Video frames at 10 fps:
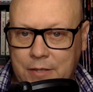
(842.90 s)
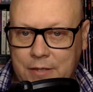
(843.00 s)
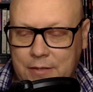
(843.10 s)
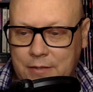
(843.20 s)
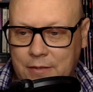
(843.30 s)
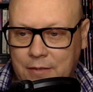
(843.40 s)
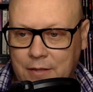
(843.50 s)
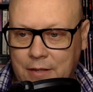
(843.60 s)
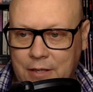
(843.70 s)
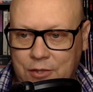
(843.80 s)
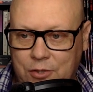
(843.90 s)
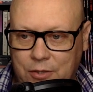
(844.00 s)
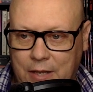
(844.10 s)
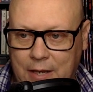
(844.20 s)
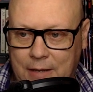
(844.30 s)
this
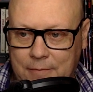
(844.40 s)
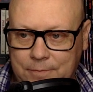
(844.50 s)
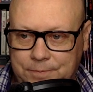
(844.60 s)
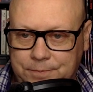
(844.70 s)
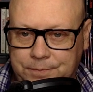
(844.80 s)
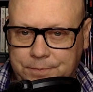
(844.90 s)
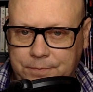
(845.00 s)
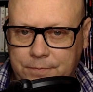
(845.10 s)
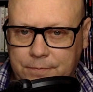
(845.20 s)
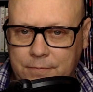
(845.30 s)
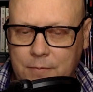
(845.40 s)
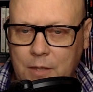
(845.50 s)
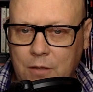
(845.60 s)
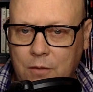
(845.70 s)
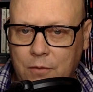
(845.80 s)
initially,
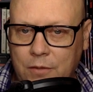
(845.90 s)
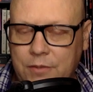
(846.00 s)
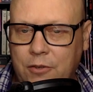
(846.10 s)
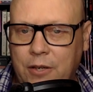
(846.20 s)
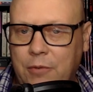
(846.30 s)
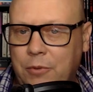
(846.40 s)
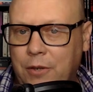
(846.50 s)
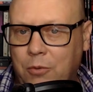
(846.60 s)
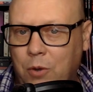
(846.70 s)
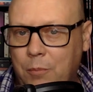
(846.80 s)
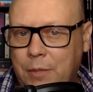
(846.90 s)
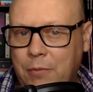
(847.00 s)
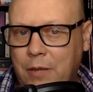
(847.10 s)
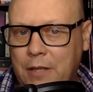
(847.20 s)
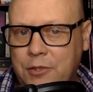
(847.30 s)
starting with a grumpy
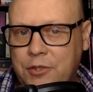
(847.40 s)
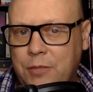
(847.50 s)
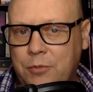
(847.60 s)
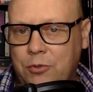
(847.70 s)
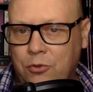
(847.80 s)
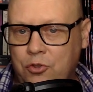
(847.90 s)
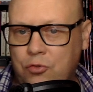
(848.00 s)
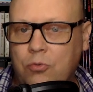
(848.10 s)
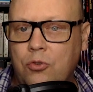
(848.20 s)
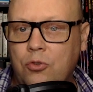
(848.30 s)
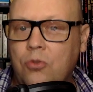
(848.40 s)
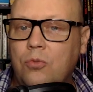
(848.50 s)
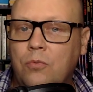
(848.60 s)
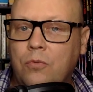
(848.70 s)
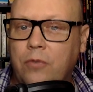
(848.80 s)
relationship to a
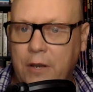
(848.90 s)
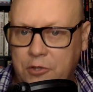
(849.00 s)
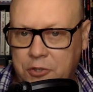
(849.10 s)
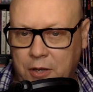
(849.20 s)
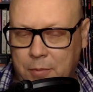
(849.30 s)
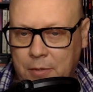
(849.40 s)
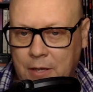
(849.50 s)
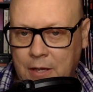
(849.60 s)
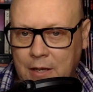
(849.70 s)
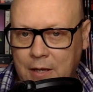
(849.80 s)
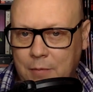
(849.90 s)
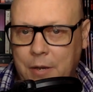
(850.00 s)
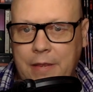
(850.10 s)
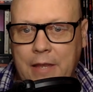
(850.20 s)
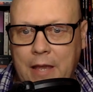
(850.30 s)
true friendship
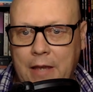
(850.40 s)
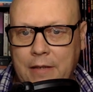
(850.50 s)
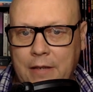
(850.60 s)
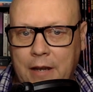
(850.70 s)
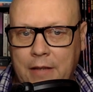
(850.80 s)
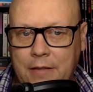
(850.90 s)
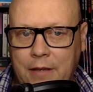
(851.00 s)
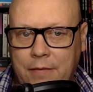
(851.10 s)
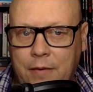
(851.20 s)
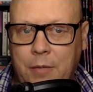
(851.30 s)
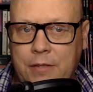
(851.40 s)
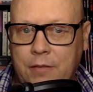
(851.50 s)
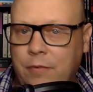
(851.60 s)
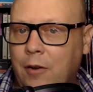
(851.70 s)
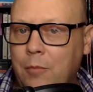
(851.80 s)
by the end. And I find
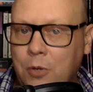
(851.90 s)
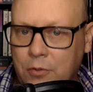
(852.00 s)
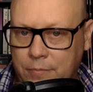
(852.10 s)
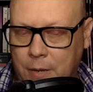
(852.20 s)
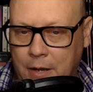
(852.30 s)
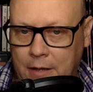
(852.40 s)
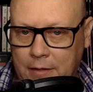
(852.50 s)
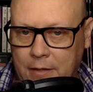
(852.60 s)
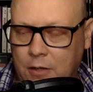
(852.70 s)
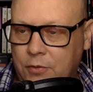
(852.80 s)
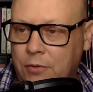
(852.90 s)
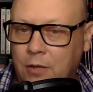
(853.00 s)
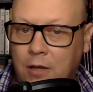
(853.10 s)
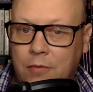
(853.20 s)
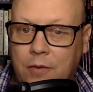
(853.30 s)
myself very moved by it. And I also
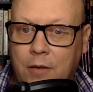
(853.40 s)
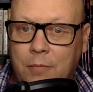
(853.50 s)
love